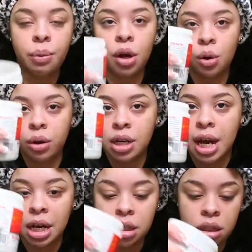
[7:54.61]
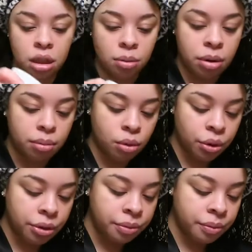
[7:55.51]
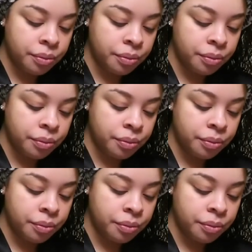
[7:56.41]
we are going to add just a little bit more.